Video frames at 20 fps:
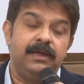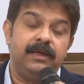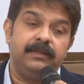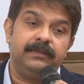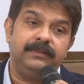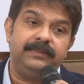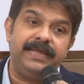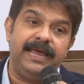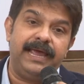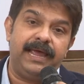
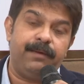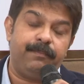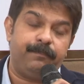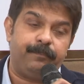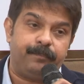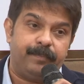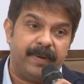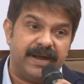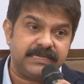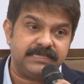they
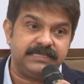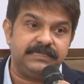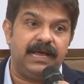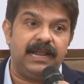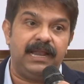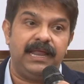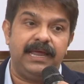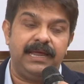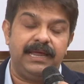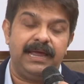
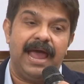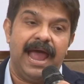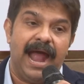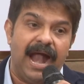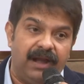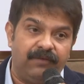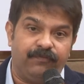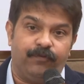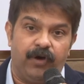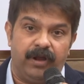personally
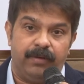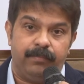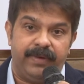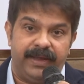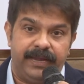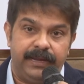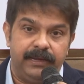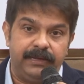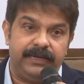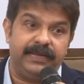add for
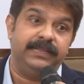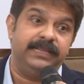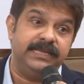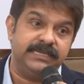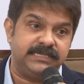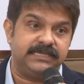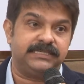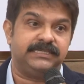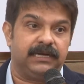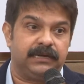me. Ki
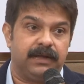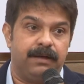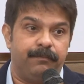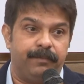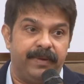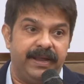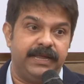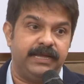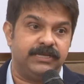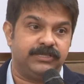this is the
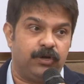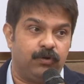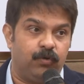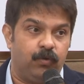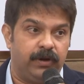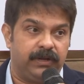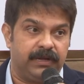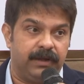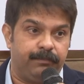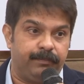company is a
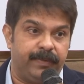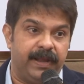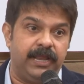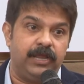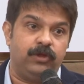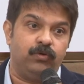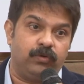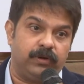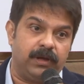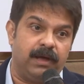good company.
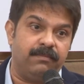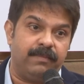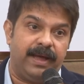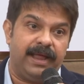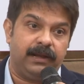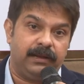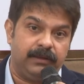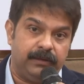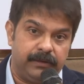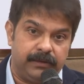You come
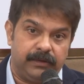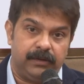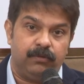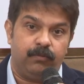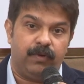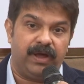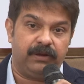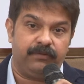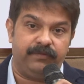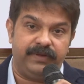and
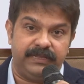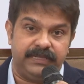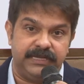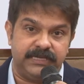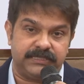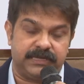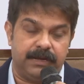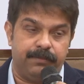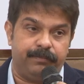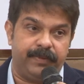work with
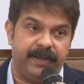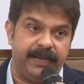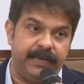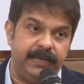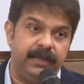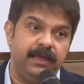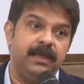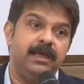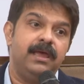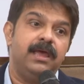this
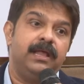company.